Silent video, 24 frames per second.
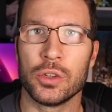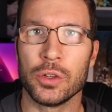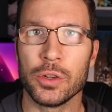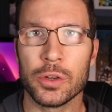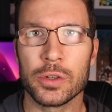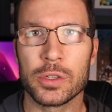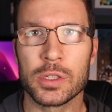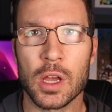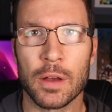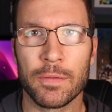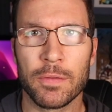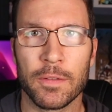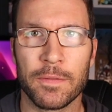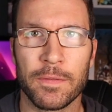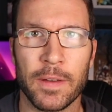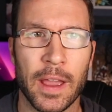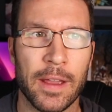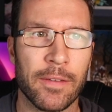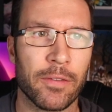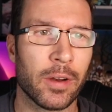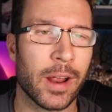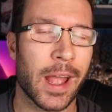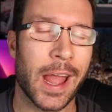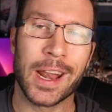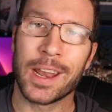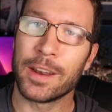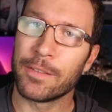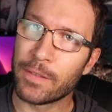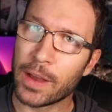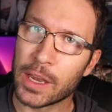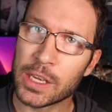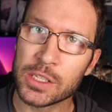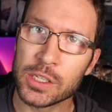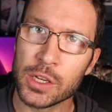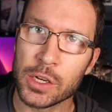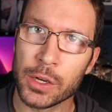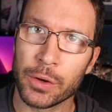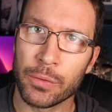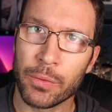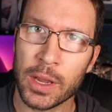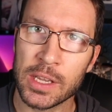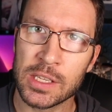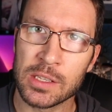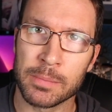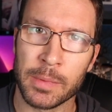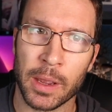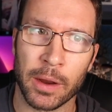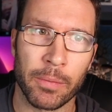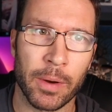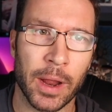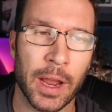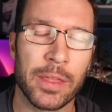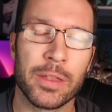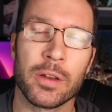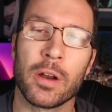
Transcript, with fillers: do yourself a favor and invest in your resume, right?